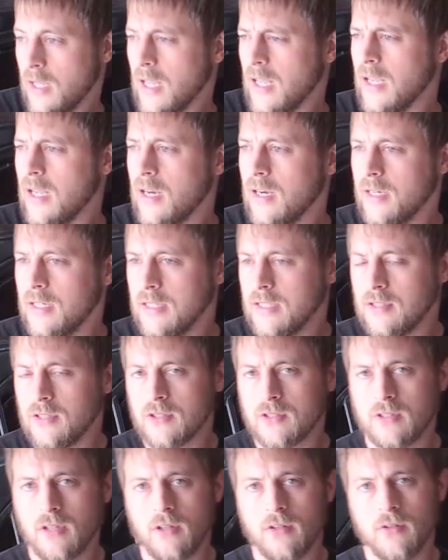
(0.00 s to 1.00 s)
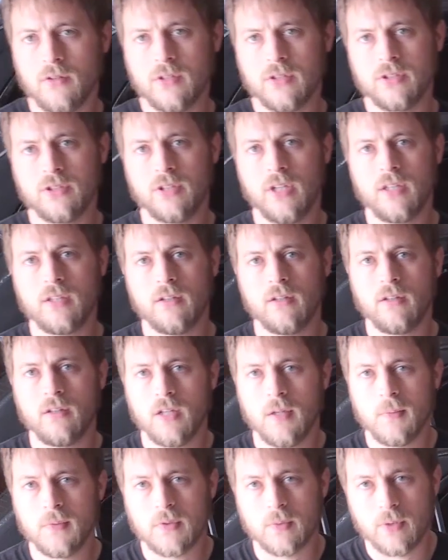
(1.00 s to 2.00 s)
and I need to install those injector
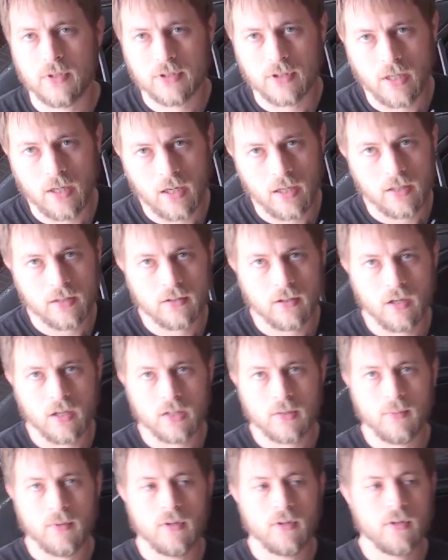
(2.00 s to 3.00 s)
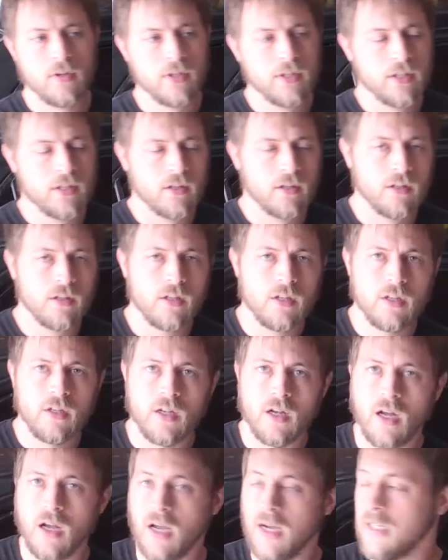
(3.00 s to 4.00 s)
clips, which I talked about earlier.
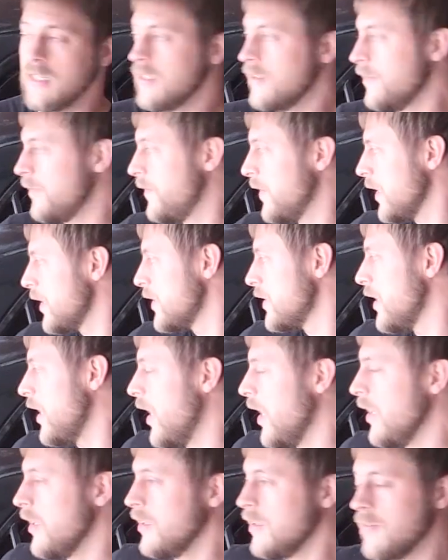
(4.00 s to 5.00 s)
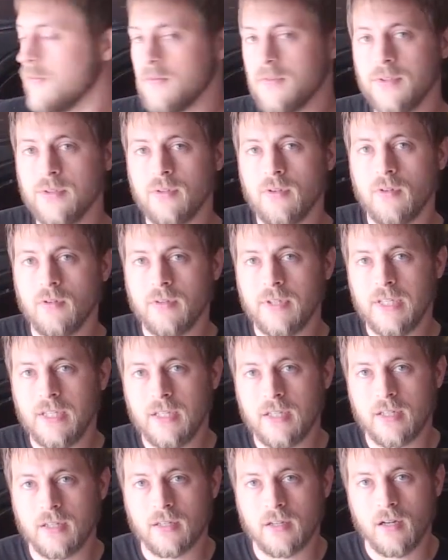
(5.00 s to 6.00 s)
I need to fix that fuel
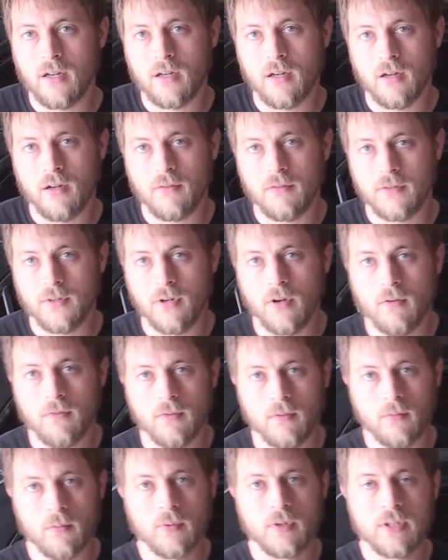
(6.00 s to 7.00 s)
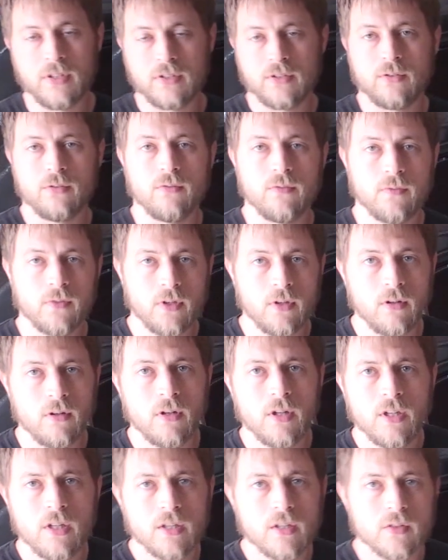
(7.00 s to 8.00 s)
leak, for when it's too full.
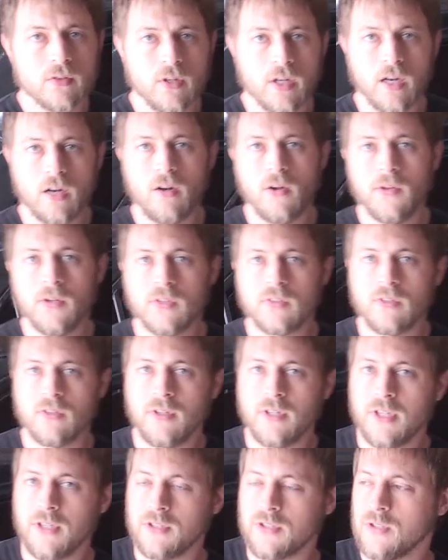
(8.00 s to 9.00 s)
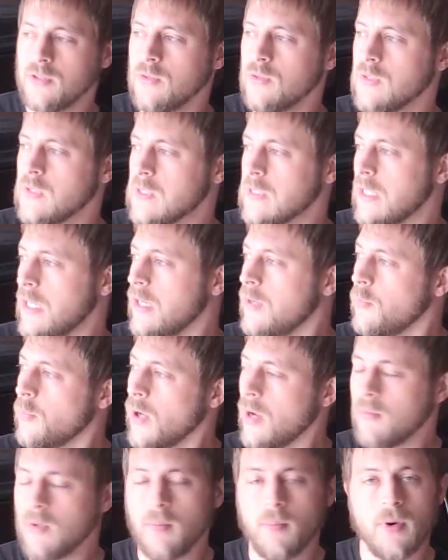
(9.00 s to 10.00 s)
So I got all those little issues and
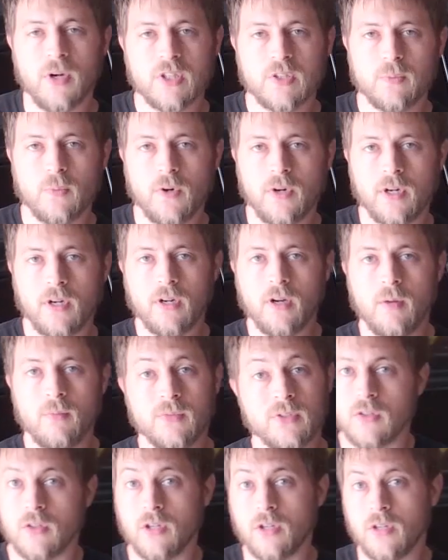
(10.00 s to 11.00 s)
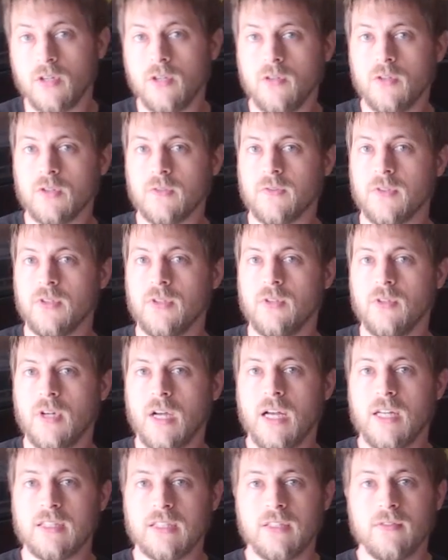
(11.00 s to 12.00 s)
probably a bunch more to come. So good news for you
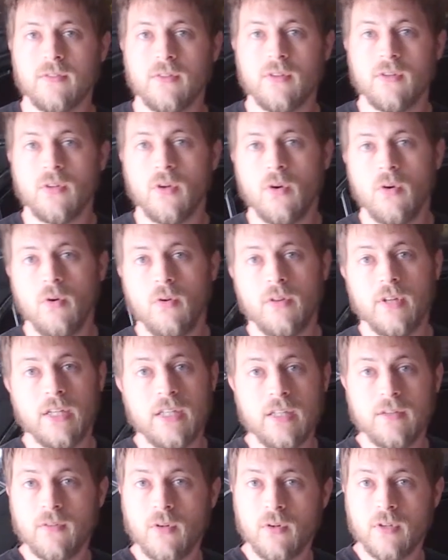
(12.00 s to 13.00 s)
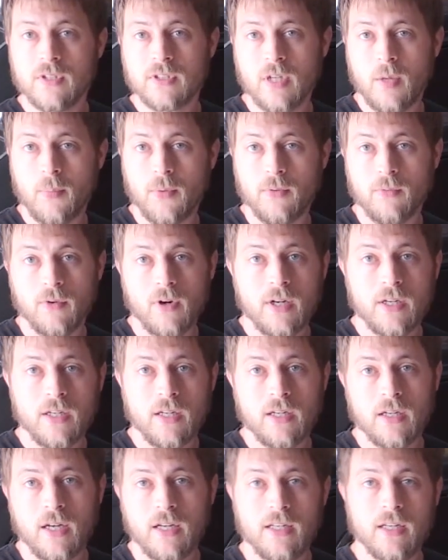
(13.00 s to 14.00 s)
guys, even though the EVO is up and
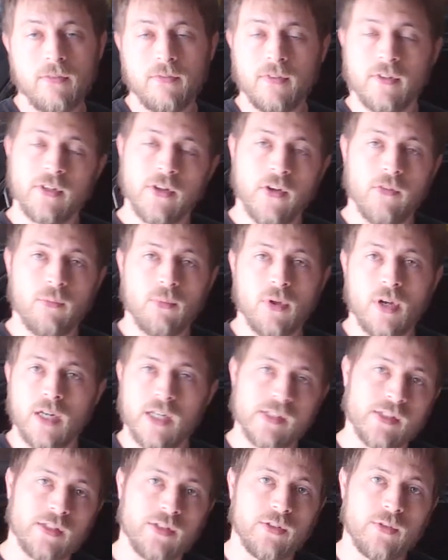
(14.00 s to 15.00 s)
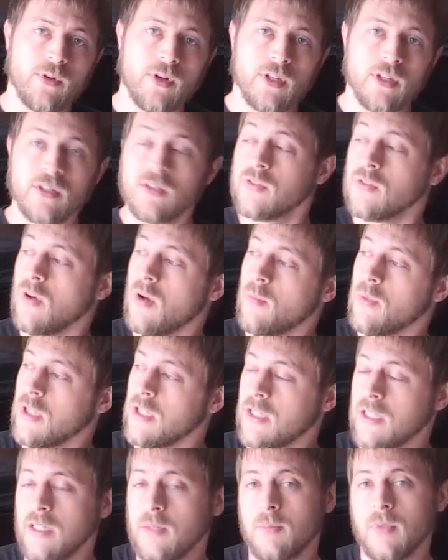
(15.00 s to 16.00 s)
running, I definitely have plenty to do on it, so I'm gonna
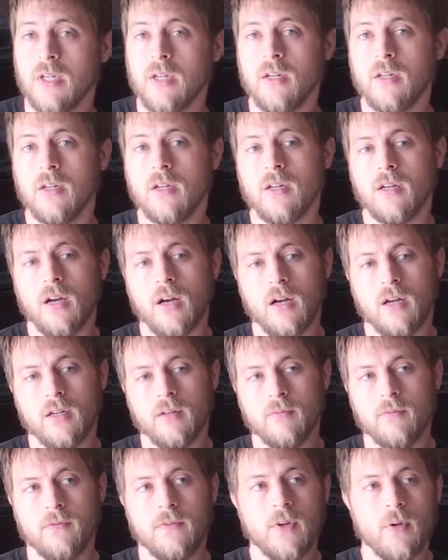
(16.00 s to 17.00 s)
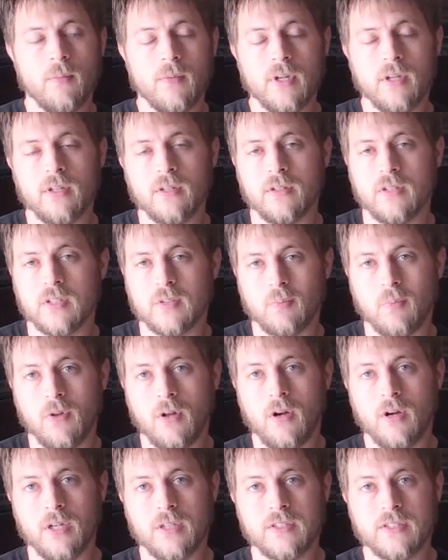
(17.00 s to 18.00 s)
keep filming this
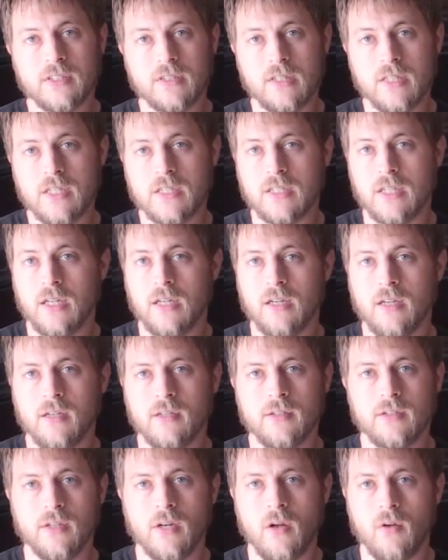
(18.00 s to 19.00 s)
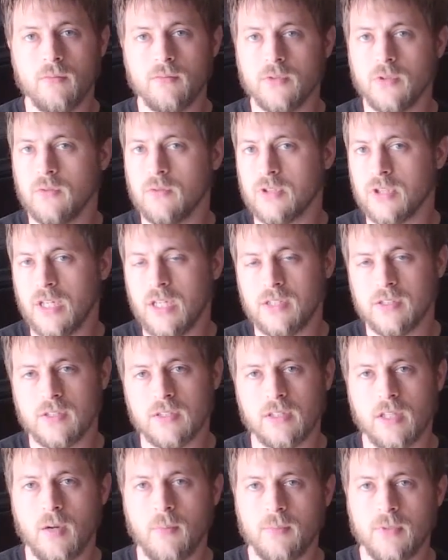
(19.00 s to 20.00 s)
blog series and do
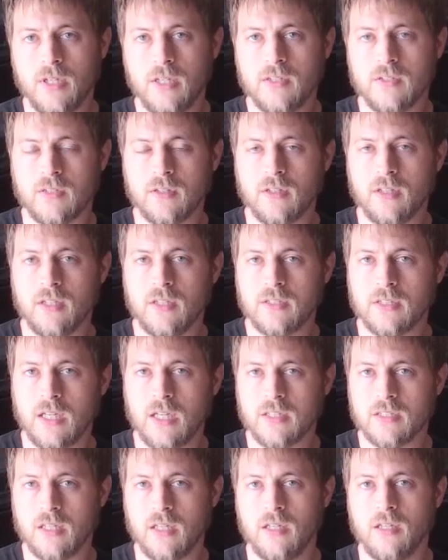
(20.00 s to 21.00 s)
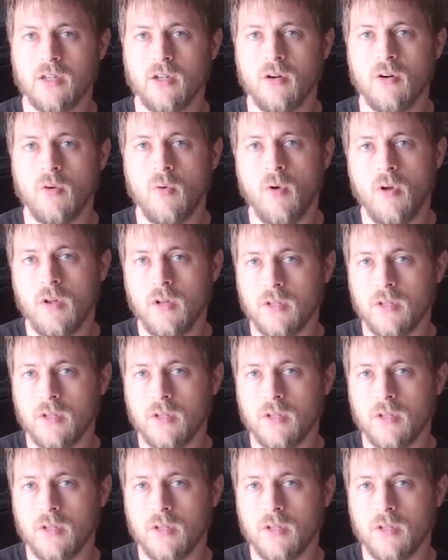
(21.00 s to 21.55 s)
changes, updates, and things as I go.